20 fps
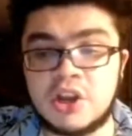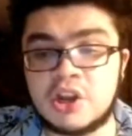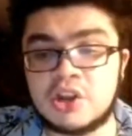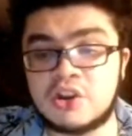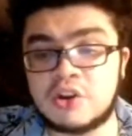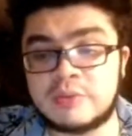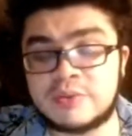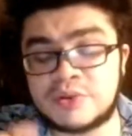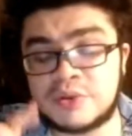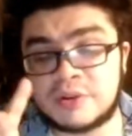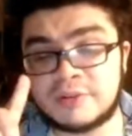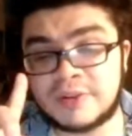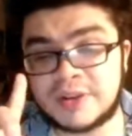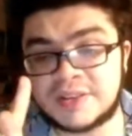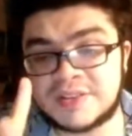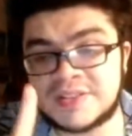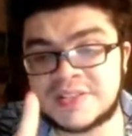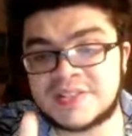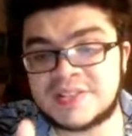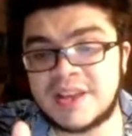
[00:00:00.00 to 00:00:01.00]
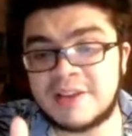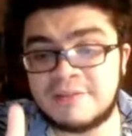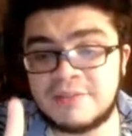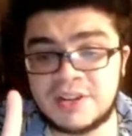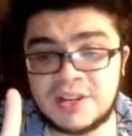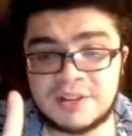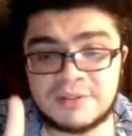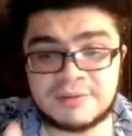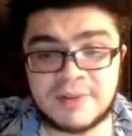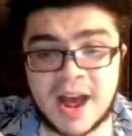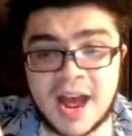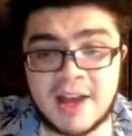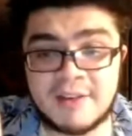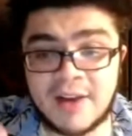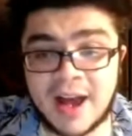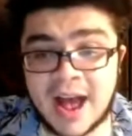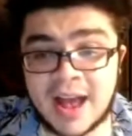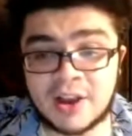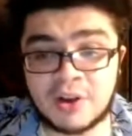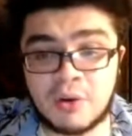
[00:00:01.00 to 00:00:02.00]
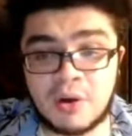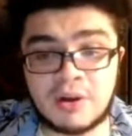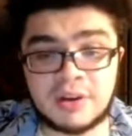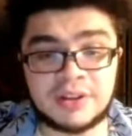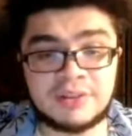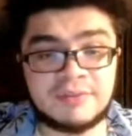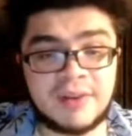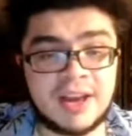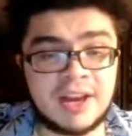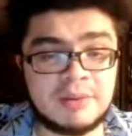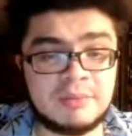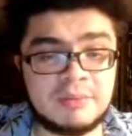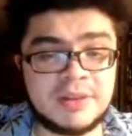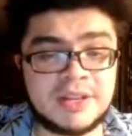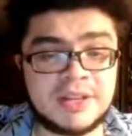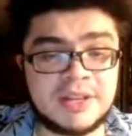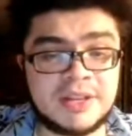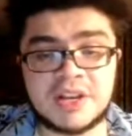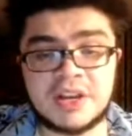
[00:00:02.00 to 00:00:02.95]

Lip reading: you're absorbing 75 high-quality vitamins,